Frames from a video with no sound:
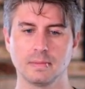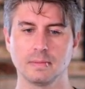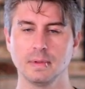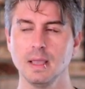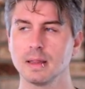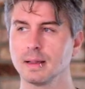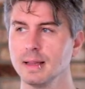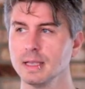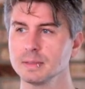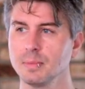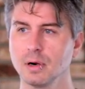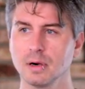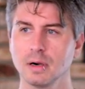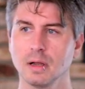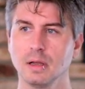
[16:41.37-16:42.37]
yeah, and the last
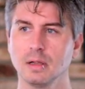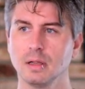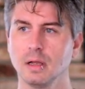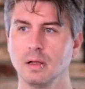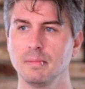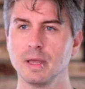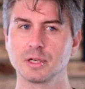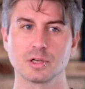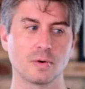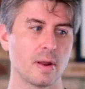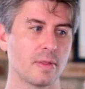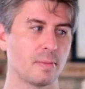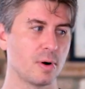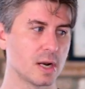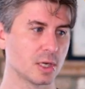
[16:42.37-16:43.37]
part I'll, I'll mention
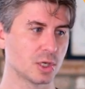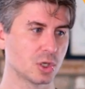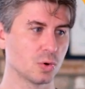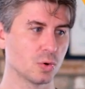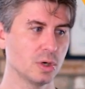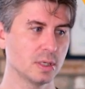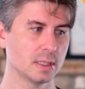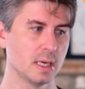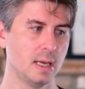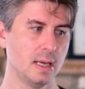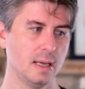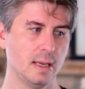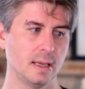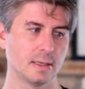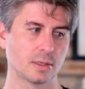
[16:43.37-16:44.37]
around the brand of stores
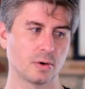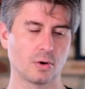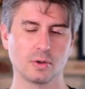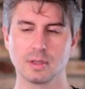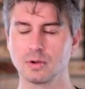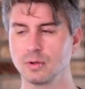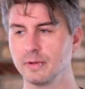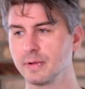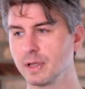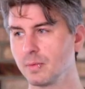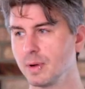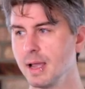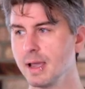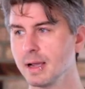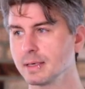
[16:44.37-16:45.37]
is currently they're living in
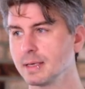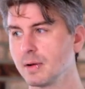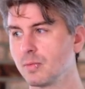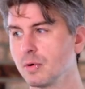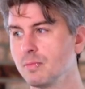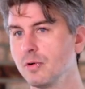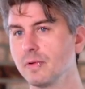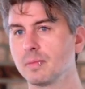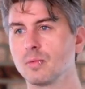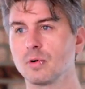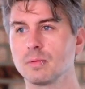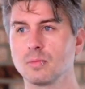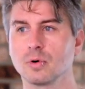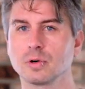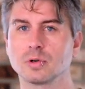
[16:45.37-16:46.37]
React, and we're moving more
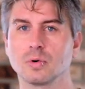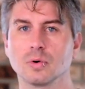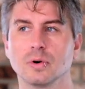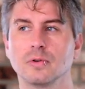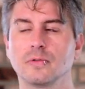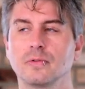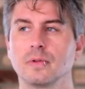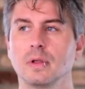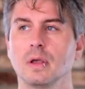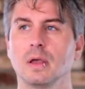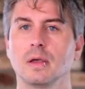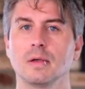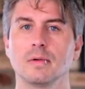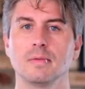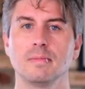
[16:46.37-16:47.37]
and more towards
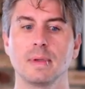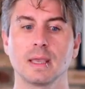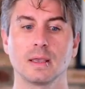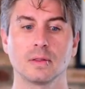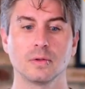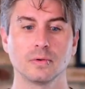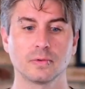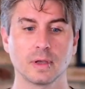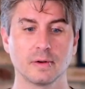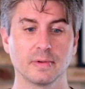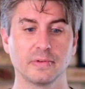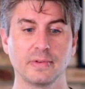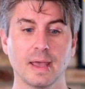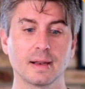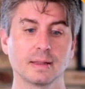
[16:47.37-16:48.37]
uh, making those kind of
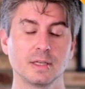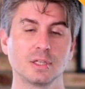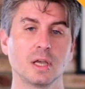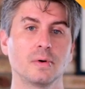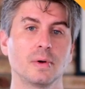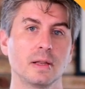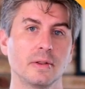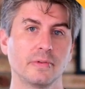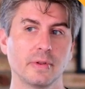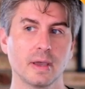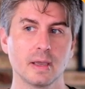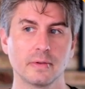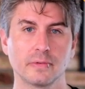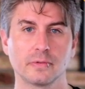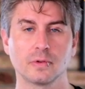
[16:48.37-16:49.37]
statically generated
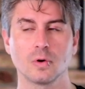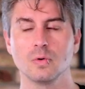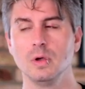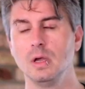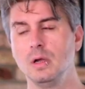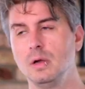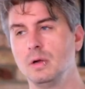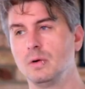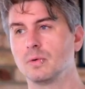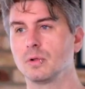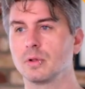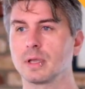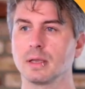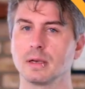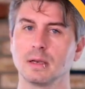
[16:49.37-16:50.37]
sites. So we're
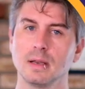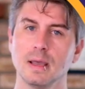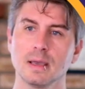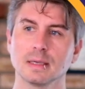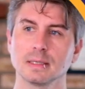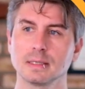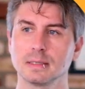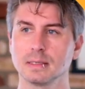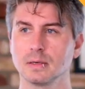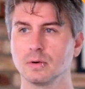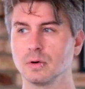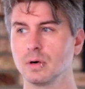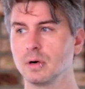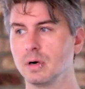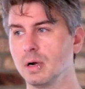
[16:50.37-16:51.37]
looking into Next
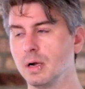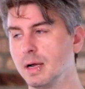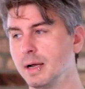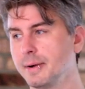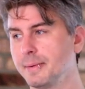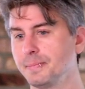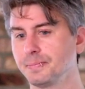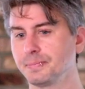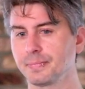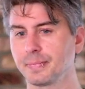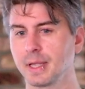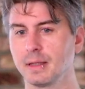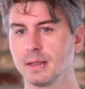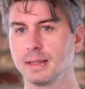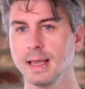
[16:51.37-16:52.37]
or um,
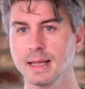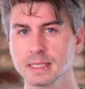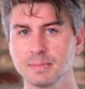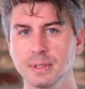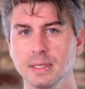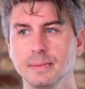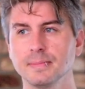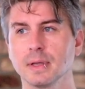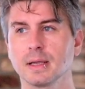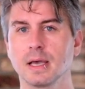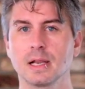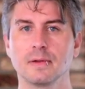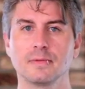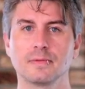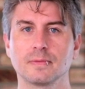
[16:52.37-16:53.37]
Gatsby and
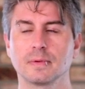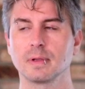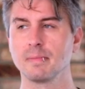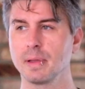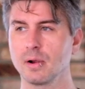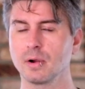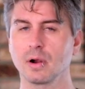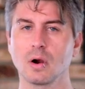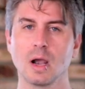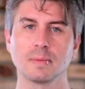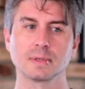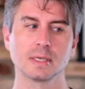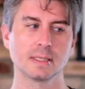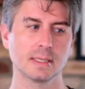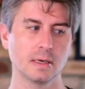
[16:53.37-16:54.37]
kind of comparing our
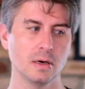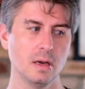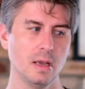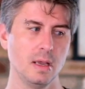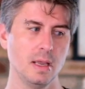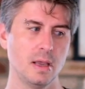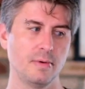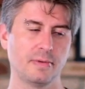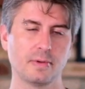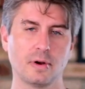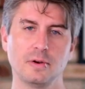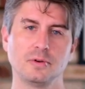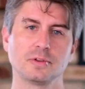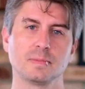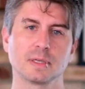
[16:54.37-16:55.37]
options there, and we've
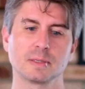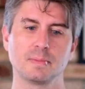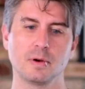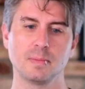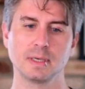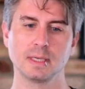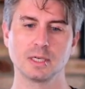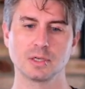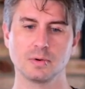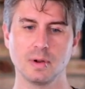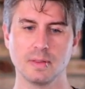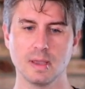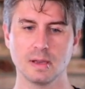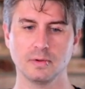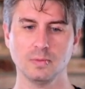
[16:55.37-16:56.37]
started to do some experimentation
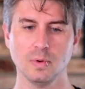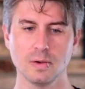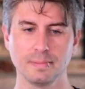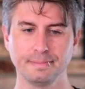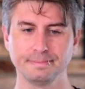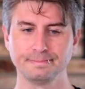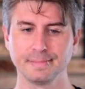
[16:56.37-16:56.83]
around that as well.